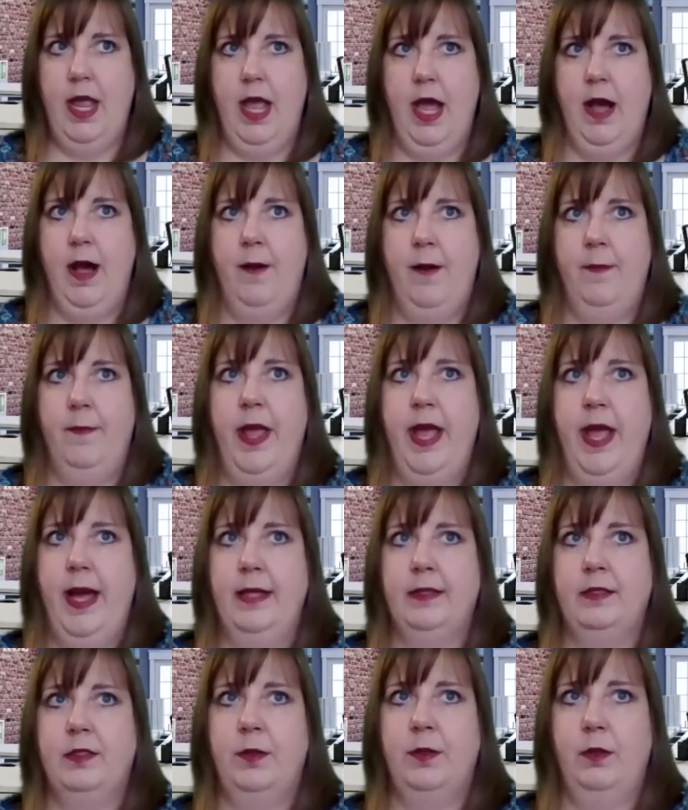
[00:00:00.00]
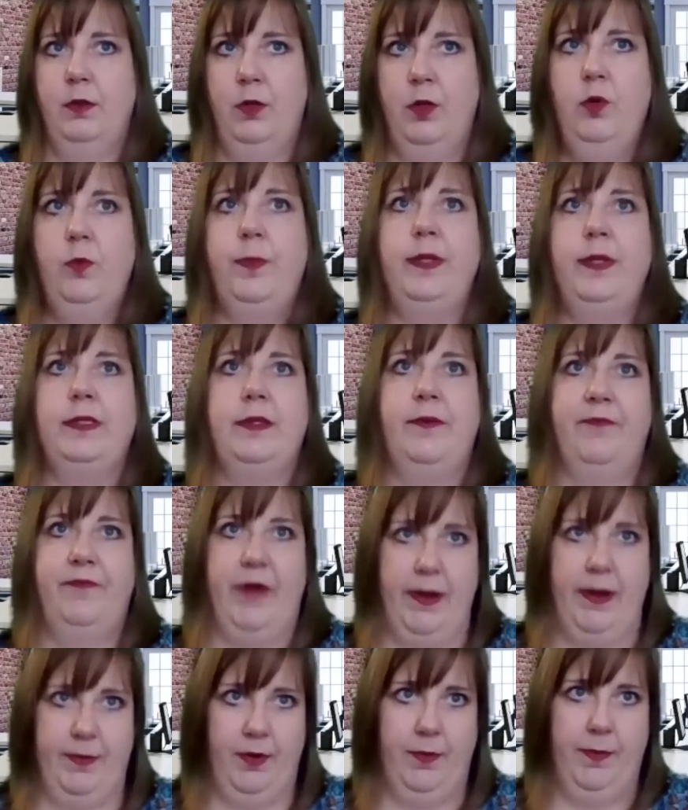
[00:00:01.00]
has lupus and
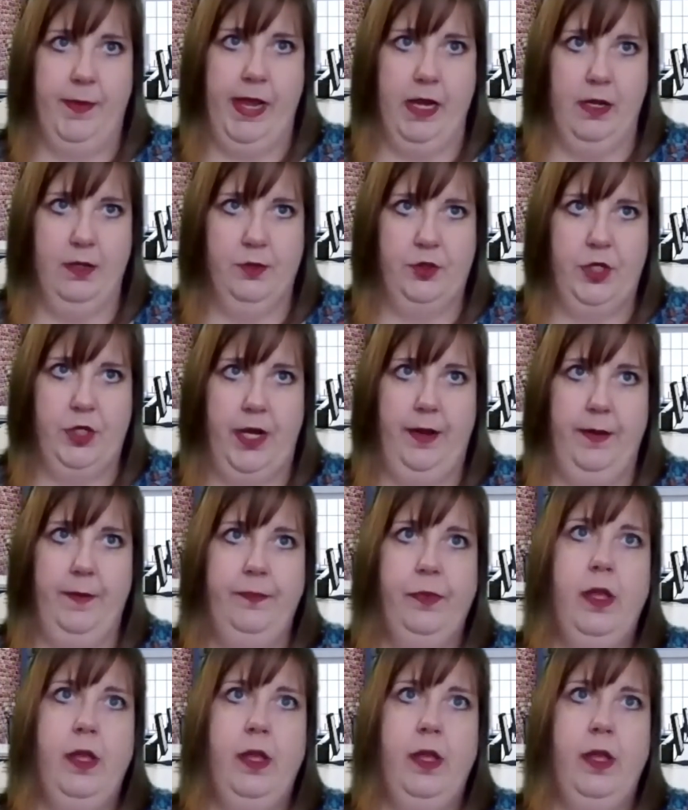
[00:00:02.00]
fibromyalgia.